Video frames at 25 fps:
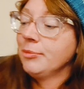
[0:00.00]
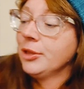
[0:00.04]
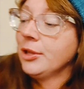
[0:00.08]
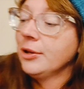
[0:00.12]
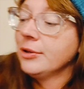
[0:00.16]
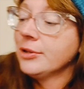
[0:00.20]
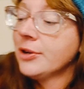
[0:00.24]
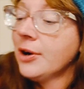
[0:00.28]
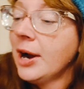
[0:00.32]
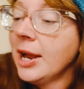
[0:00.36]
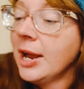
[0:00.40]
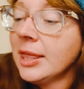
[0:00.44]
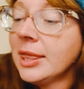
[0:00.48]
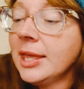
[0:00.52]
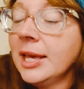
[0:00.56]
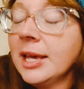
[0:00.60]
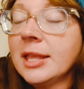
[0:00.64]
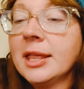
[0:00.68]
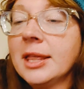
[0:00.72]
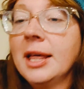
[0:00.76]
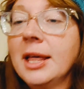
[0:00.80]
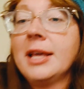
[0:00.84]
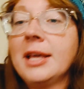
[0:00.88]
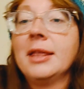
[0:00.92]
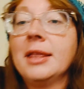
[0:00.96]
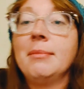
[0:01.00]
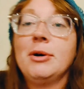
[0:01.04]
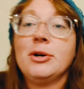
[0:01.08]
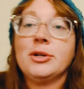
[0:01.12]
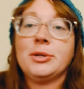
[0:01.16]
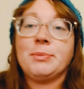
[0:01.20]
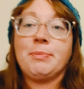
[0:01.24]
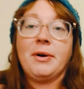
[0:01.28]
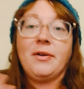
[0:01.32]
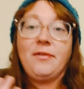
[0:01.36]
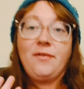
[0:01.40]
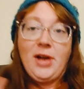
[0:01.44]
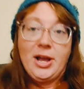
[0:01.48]
Those are, I think, like the
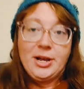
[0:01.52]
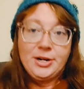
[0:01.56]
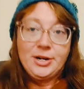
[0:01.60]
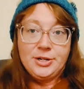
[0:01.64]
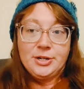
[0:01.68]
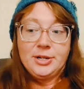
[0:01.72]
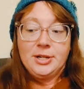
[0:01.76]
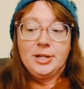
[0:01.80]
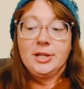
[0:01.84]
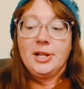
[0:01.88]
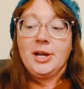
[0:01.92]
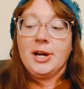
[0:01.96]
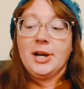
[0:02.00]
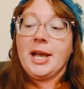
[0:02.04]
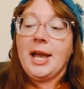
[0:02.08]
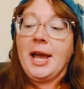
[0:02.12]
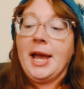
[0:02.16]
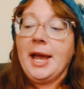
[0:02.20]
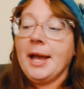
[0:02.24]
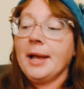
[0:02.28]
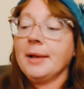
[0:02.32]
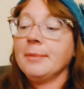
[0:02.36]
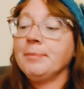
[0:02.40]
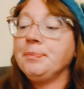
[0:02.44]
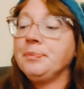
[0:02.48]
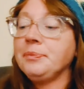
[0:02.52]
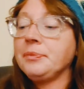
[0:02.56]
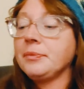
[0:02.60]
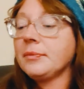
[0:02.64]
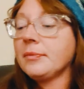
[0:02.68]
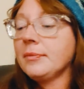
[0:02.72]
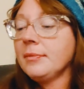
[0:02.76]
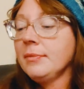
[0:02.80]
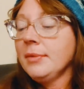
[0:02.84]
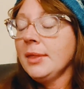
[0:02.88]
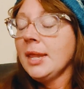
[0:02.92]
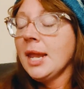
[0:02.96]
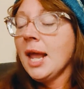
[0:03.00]
most professional looking.
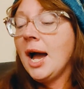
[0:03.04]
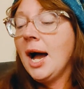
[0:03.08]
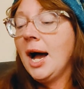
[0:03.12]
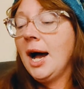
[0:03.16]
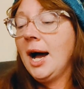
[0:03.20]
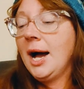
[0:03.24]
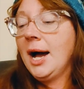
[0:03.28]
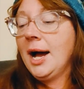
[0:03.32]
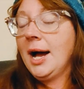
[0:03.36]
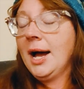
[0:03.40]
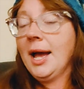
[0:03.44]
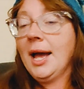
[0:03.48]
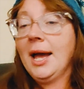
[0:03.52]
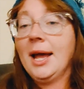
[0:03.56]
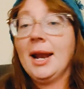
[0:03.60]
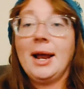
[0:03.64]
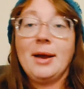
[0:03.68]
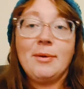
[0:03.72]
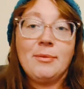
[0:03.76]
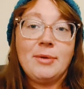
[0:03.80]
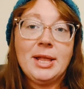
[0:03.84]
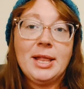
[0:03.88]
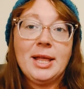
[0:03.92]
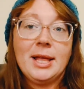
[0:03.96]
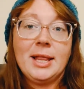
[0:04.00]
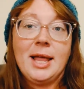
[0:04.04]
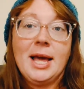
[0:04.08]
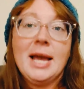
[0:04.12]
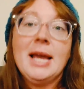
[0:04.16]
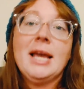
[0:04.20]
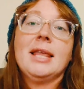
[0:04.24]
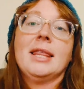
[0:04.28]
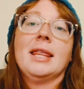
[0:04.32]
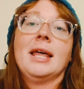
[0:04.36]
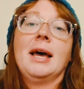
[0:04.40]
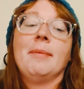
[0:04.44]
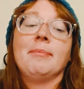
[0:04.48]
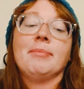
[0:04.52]
And I really
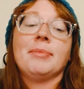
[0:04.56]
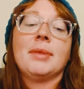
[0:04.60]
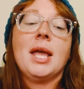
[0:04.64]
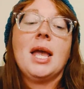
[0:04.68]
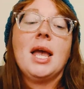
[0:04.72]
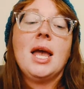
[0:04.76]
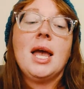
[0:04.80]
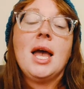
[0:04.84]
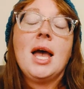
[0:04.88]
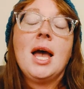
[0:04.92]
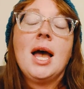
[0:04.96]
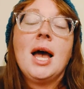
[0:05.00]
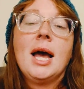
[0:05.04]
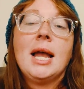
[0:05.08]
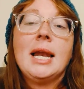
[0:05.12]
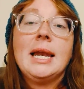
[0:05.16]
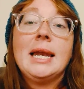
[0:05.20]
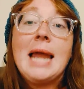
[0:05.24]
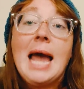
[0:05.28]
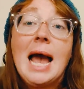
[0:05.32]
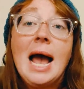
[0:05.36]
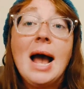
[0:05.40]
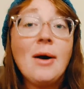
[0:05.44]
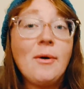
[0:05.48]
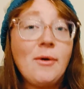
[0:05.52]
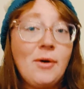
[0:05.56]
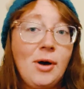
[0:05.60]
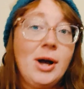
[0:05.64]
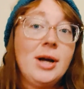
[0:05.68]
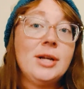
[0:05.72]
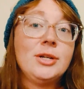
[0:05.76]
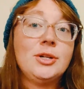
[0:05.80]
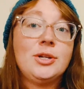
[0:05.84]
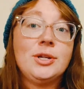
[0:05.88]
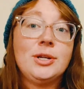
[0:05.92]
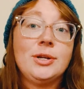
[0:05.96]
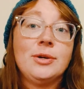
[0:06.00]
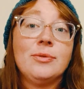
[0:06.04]
like them. Now
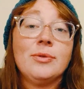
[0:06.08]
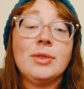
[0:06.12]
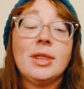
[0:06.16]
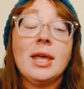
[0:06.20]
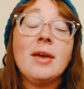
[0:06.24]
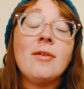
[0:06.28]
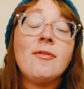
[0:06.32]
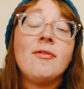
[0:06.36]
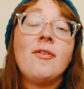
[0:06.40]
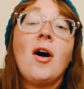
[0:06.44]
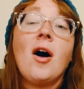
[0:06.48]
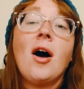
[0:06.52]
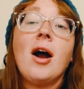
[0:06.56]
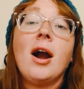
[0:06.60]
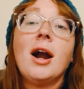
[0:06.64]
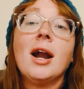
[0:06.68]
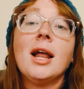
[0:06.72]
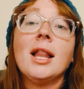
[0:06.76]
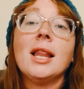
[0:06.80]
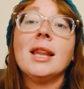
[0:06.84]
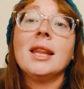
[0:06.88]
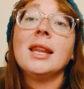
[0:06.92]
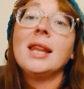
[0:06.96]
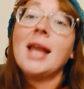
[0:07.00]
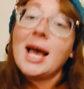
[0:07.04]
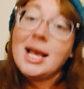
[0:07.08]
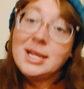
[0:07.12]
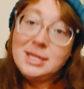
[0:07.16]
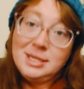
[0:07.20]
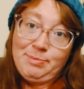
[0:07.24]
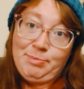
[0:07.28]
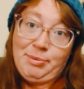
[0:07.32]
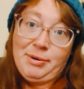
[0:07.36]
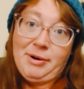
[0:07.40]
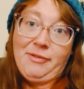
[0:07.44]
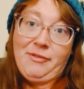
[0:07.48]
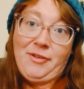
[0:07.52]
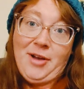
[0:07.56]
on to the far less
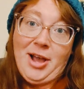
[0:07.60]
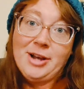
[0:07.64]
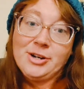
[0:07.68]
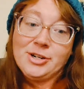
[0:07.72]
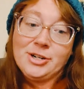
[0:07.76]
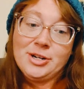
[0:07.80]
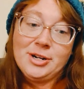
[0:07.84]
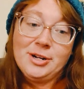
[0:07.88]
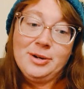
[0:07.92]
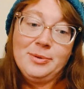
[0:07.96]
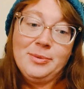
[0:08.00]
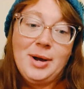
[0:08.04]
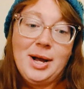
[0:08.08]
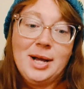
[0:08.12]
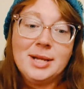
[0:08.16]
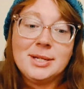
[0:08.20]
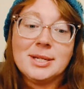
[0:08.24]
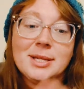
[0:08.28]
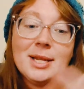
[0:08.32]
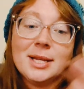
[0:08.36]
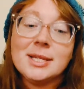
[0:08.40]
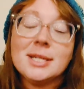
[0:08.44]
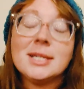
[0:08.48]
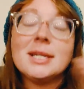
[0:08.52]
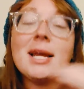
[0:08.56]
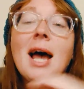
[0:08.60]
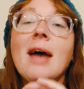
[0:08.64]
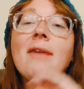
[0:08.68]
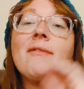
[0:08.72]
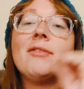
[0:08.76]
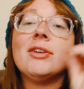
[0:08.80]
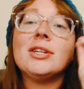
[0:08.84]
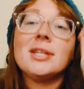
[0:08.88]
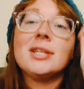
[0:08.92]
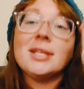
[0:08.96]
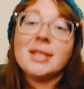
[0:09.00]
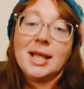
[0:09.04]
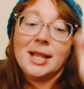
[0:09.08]
professional ones. Let's dive
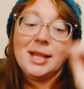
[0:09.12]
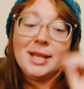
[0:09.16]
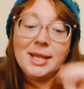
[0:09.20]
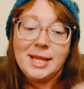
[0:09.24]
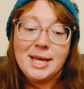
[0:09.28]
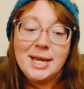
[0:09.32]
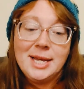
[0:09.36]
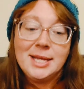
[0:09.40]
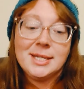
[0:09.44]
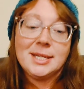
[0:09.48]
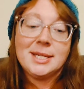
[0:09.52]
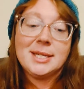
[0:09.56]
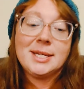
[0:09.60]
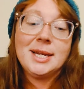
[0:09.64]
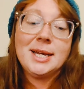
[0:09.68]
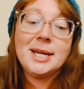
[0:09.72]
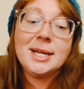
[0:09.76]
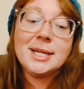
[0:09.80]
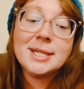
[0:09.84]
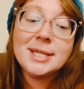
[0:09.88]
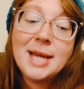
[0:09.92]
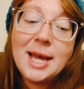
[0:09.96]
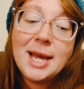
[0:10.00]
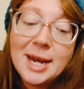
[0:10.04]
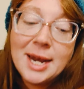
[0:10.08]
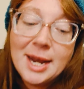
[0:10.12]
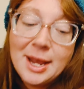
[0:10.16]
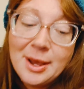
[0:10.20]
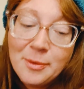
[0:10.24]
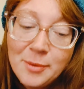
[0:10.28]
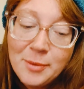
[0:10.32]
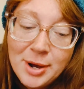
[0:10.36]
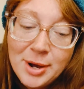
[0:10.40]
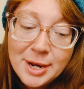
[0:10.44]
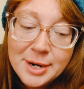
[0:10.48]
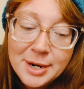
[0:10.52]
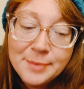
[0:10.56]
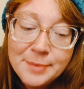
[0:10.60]
into the least exciting
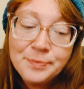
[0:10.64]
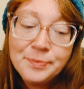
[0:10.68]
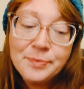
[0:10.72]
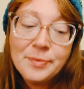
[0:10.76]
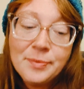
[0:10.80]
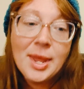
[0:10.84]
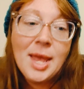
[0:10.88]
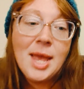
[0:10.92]
one.